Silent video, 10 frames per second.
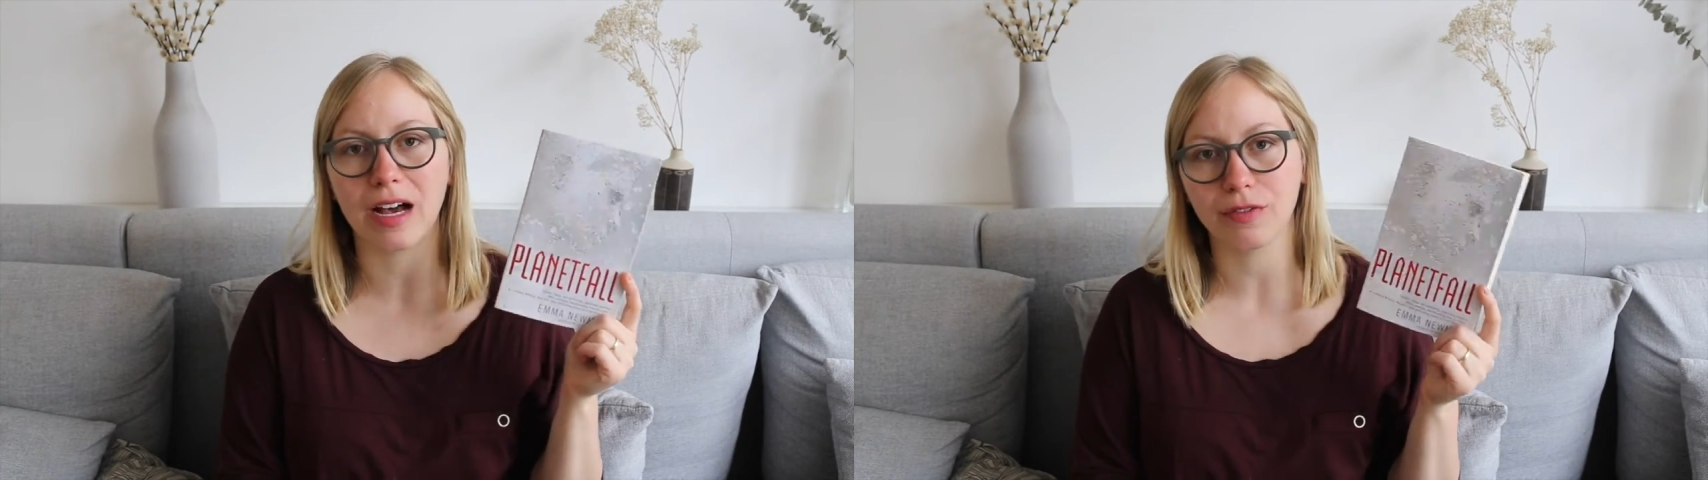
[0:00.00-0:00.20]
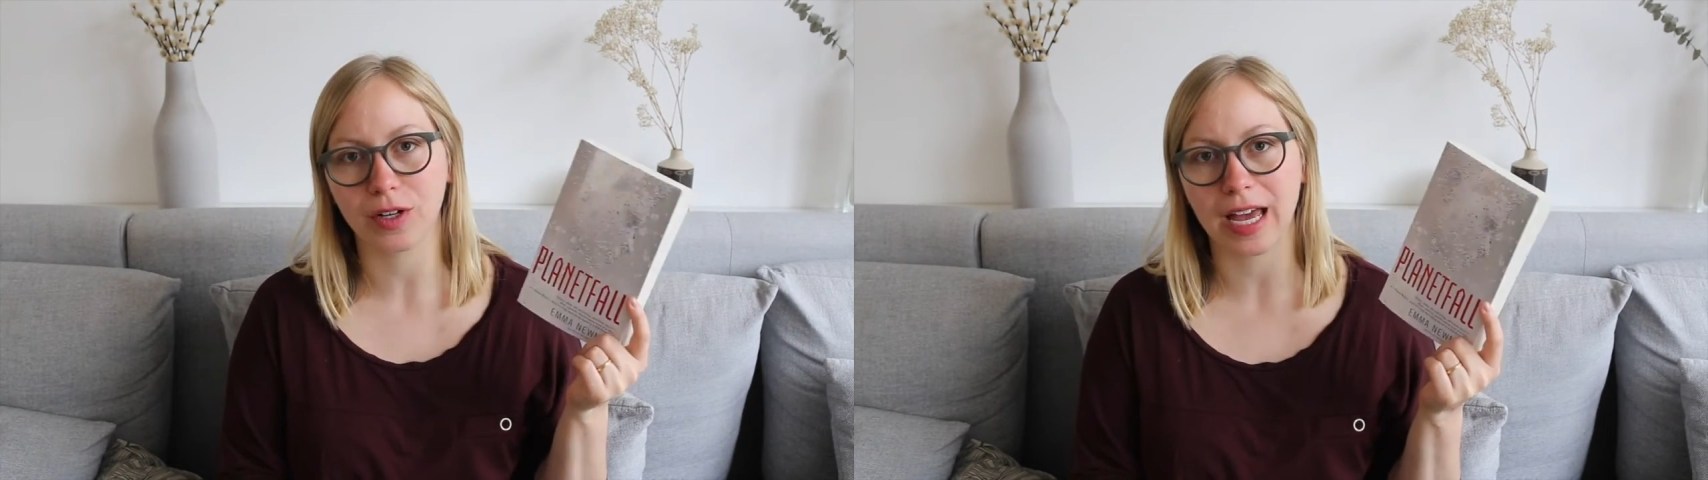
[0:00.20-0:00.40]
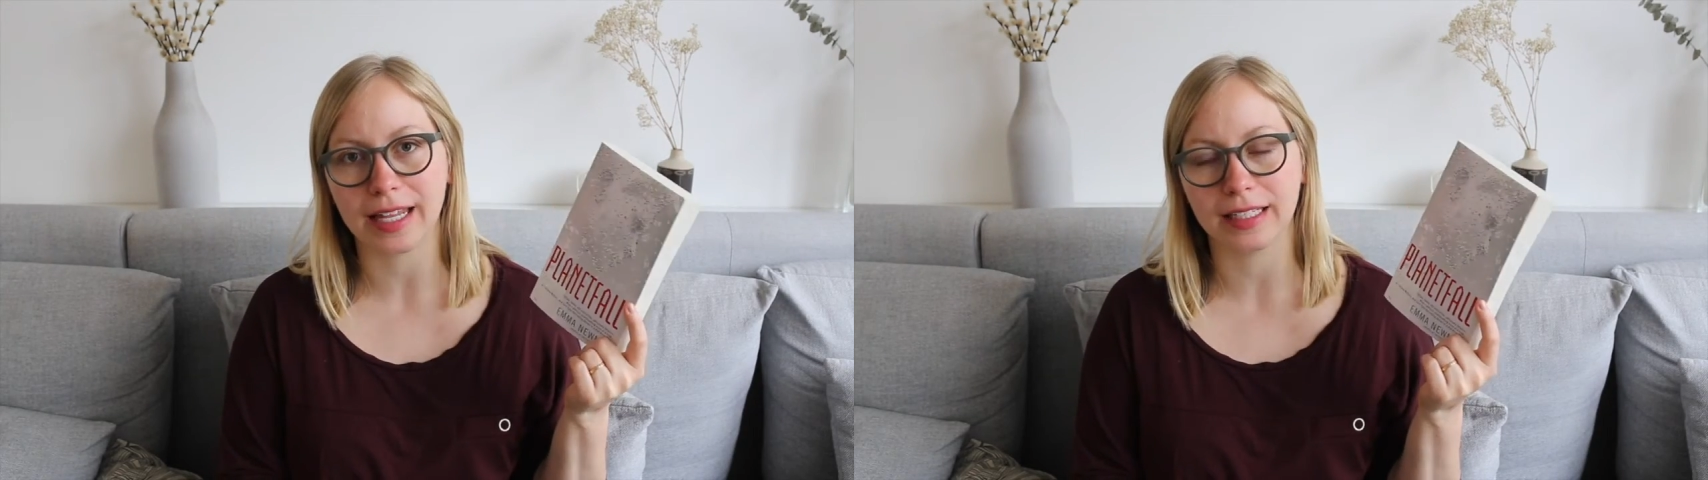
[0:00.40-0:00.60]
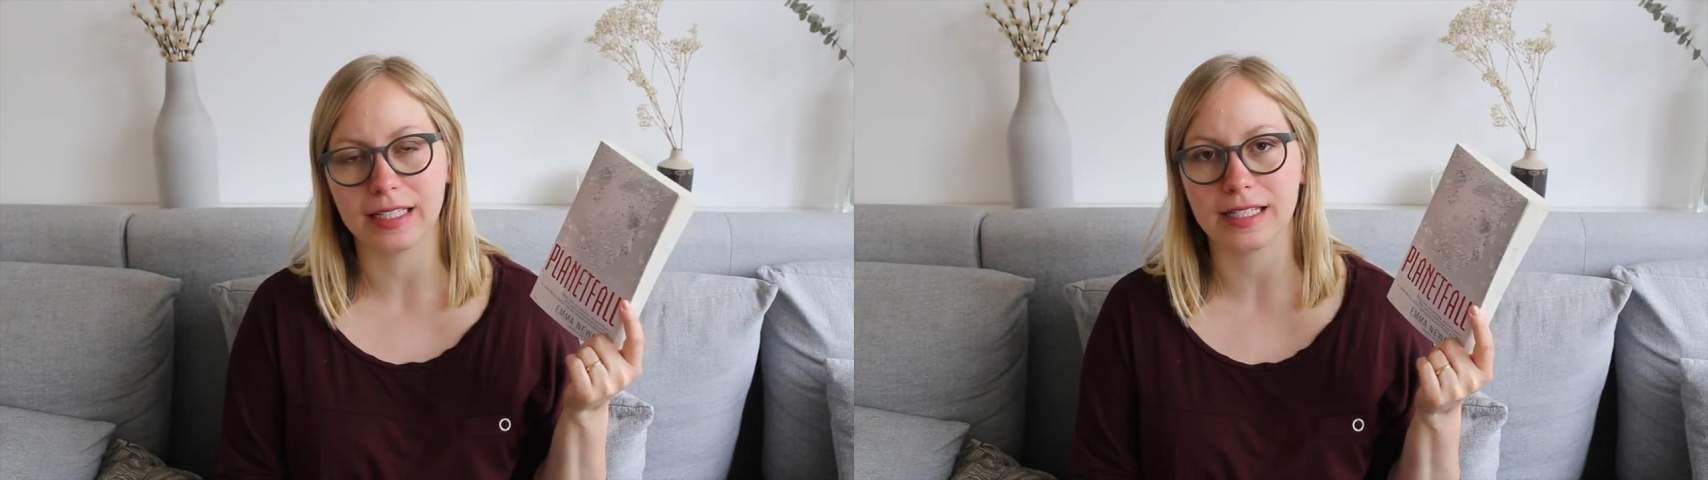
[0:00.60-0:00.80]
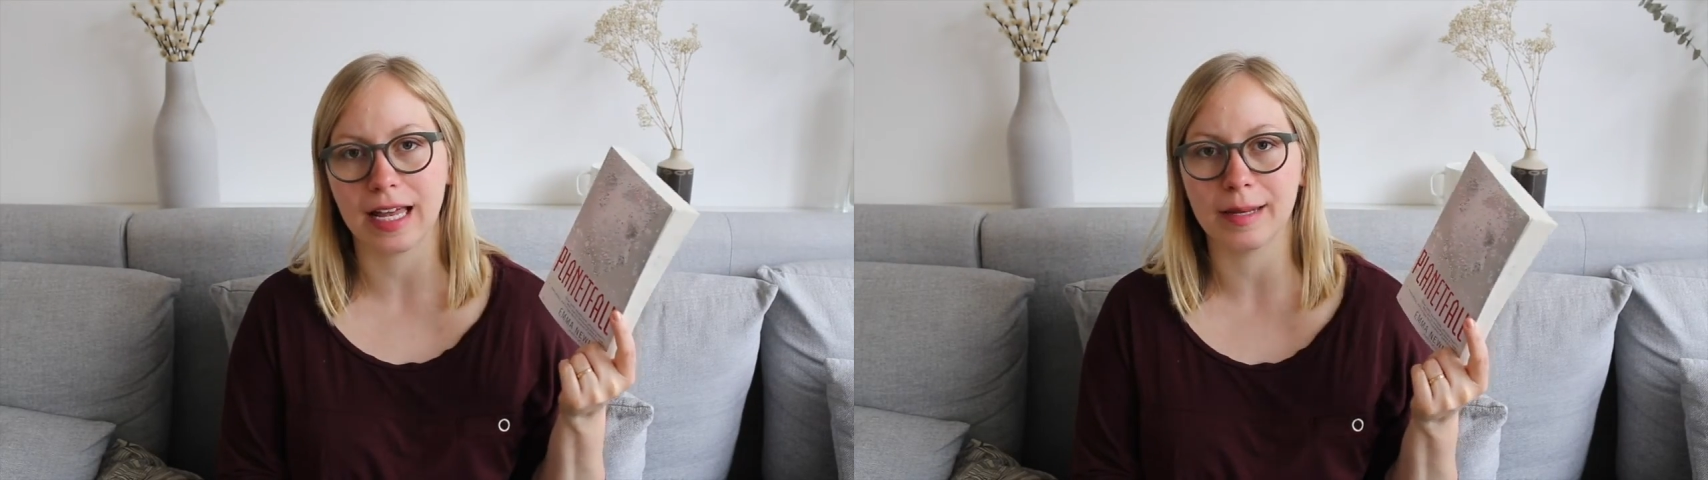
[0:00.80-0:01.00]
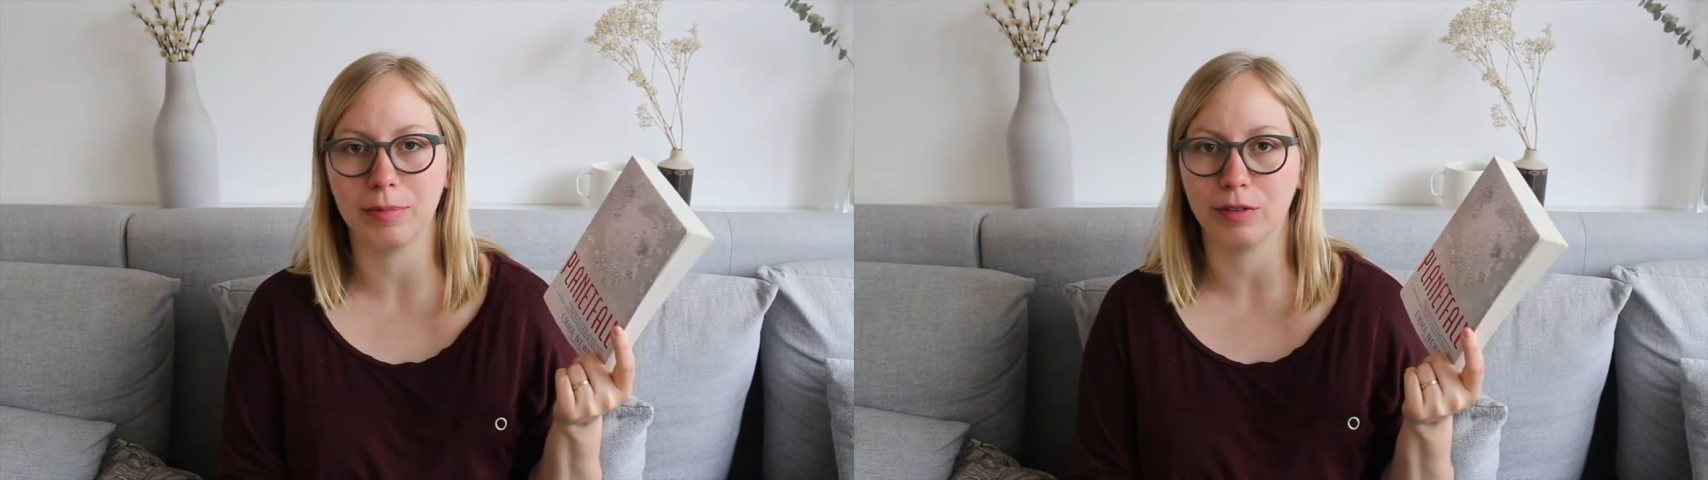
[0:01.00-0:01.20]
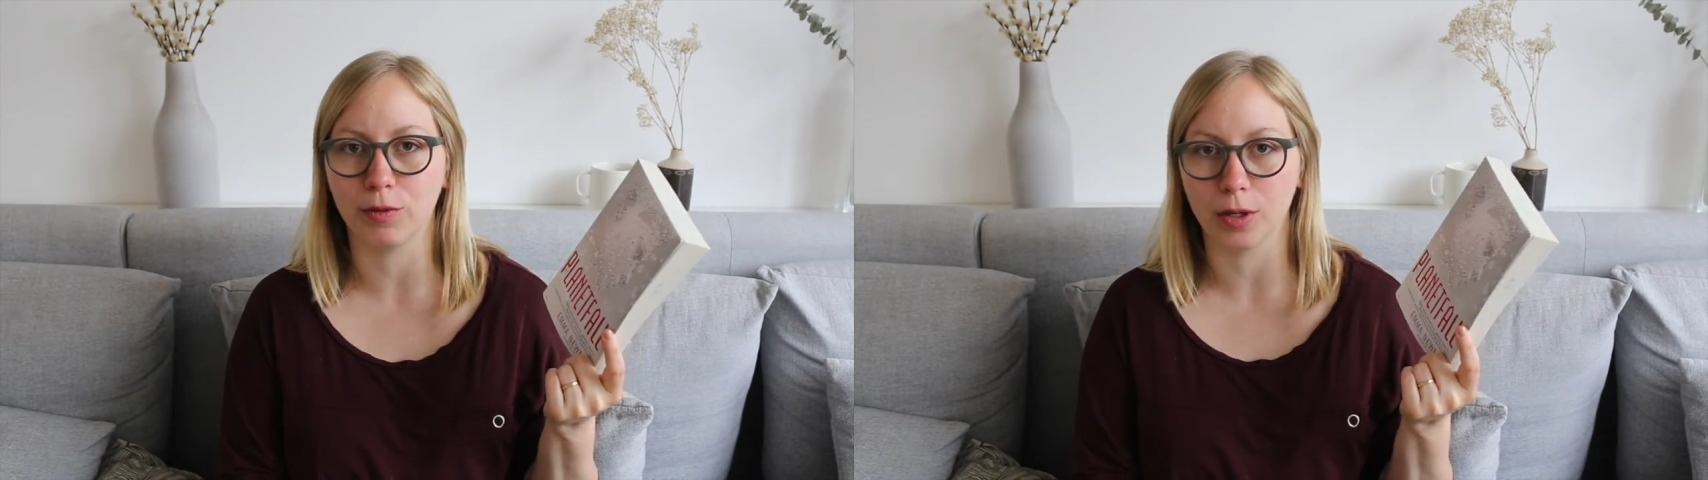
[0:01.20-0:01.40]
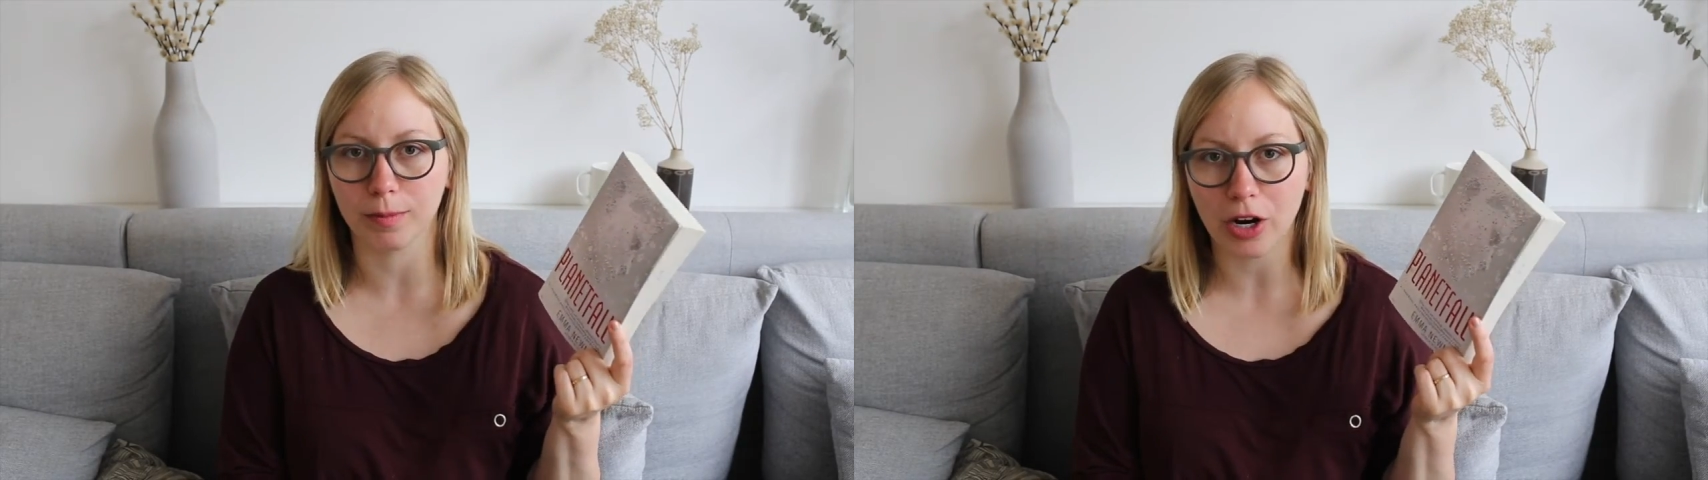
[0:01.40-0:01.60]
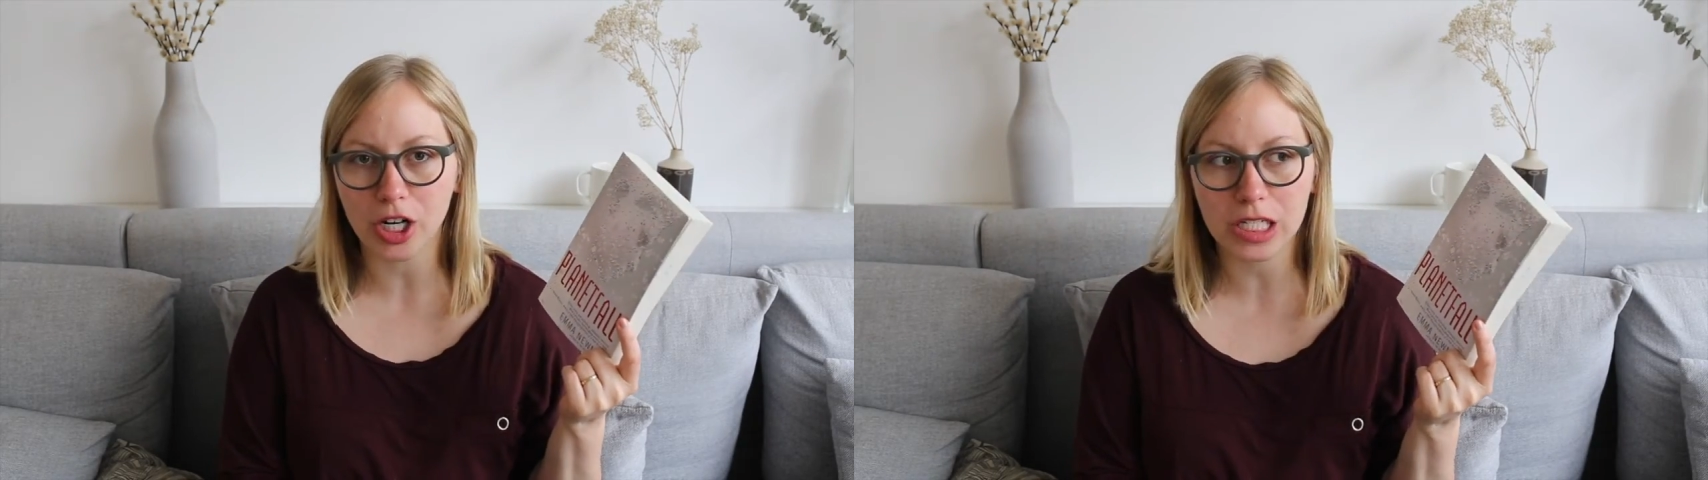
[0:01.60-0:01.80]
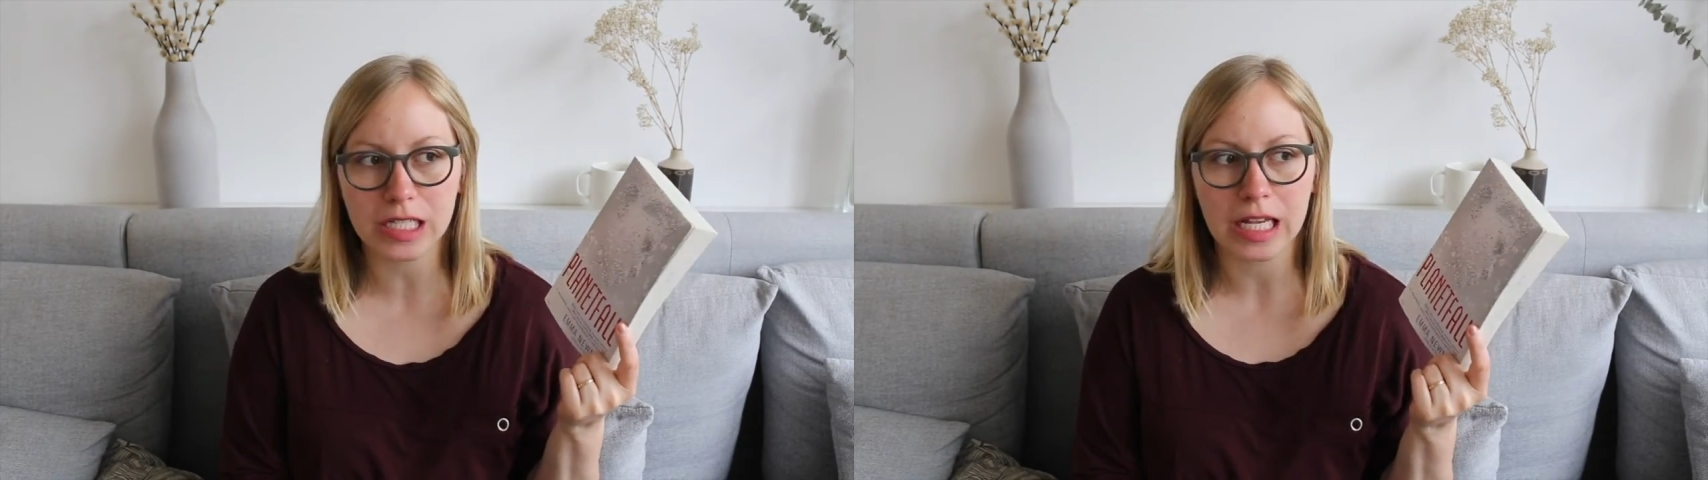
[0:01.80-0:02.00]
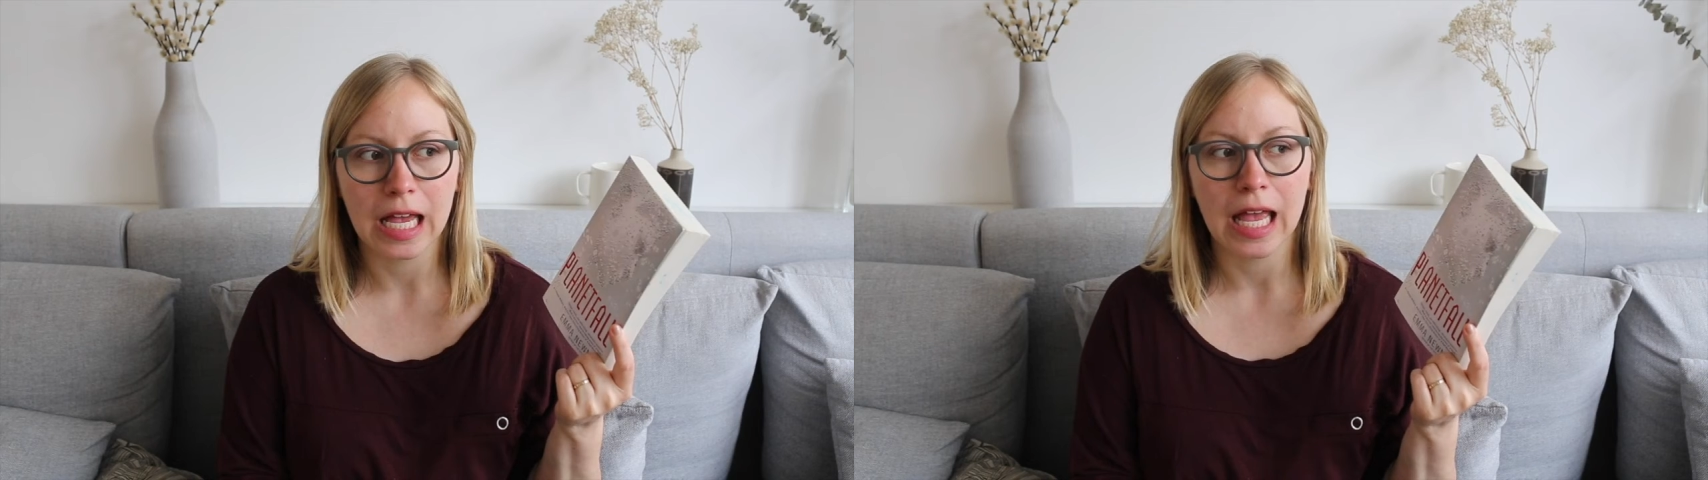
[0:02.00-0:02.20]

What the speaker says: After Atlas and Before Mars,